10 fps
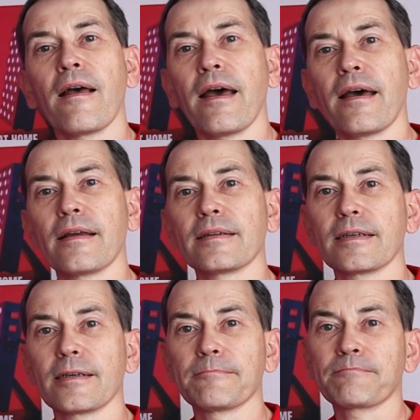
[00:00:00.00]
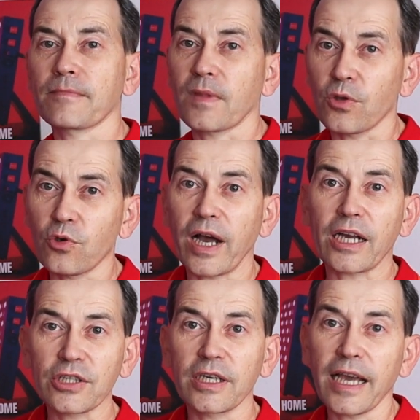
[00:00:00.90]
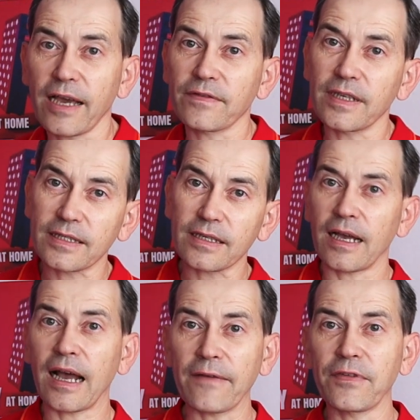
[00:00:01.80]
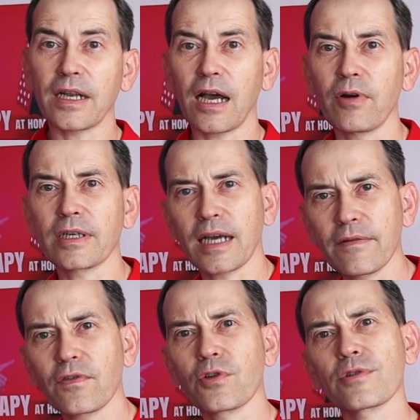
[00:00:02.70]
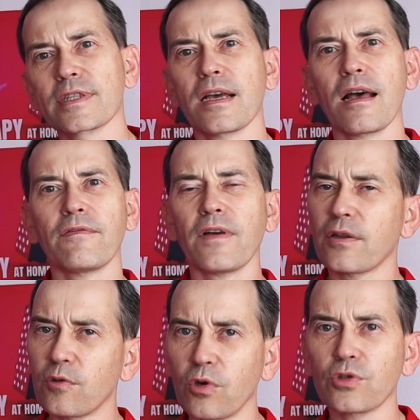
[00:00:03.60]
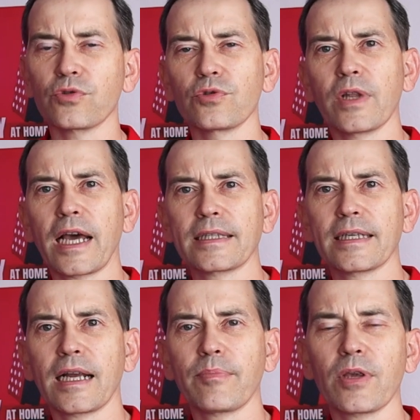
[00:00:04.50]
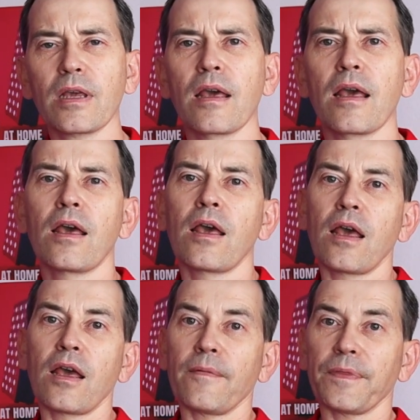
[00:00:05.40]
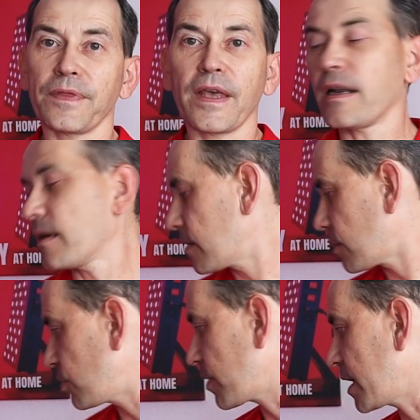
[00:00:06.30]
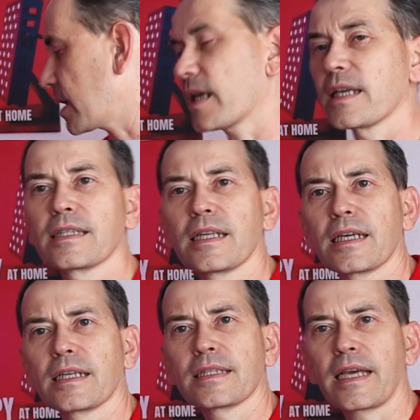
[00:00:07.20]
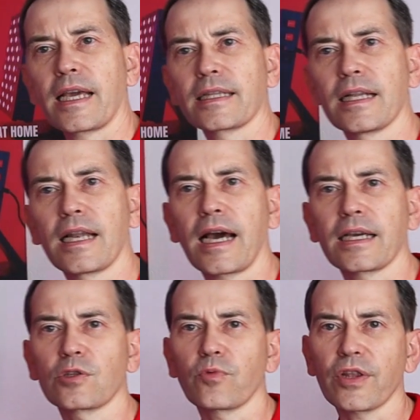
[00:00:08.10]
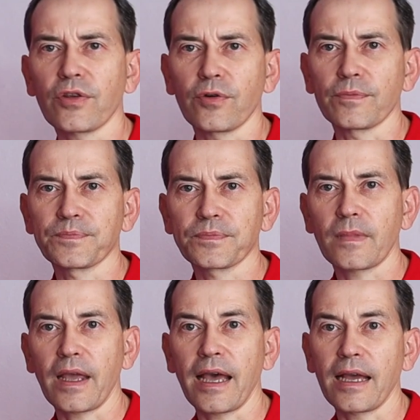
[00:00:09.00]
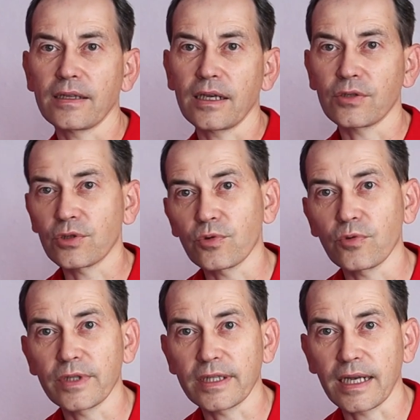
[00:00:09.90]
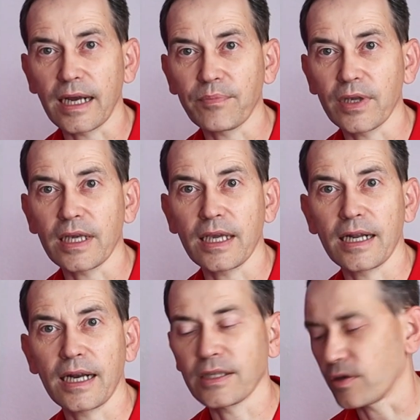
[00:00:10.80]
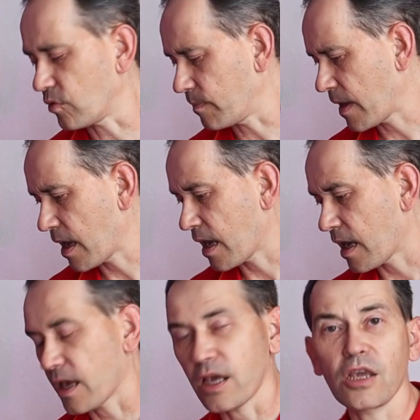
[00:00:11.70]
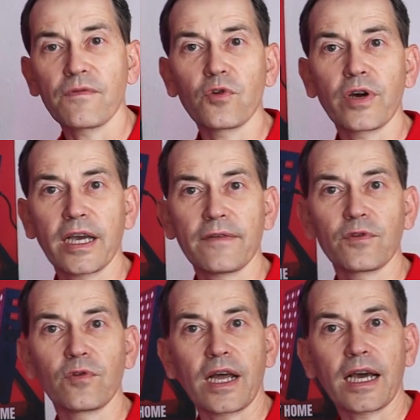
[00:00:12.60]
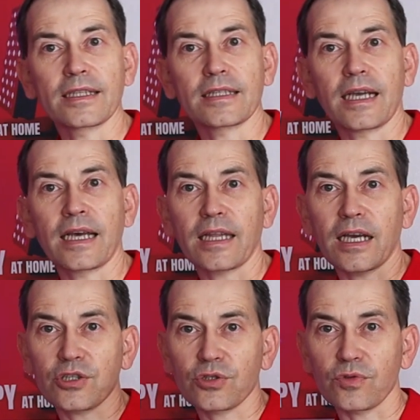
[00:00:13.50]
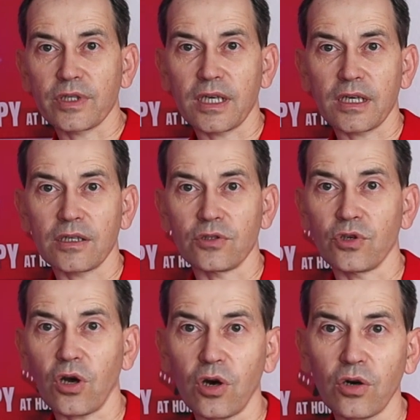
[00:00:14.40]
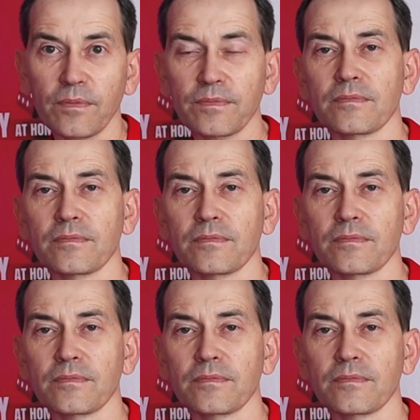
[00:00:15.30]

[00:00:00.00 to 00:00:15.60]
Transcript: and you actually have this half an hour time for yourself and you want to do light therapy, then you can easily take the lights with you and then do the therapy in another room. If you have your lights attached to the door,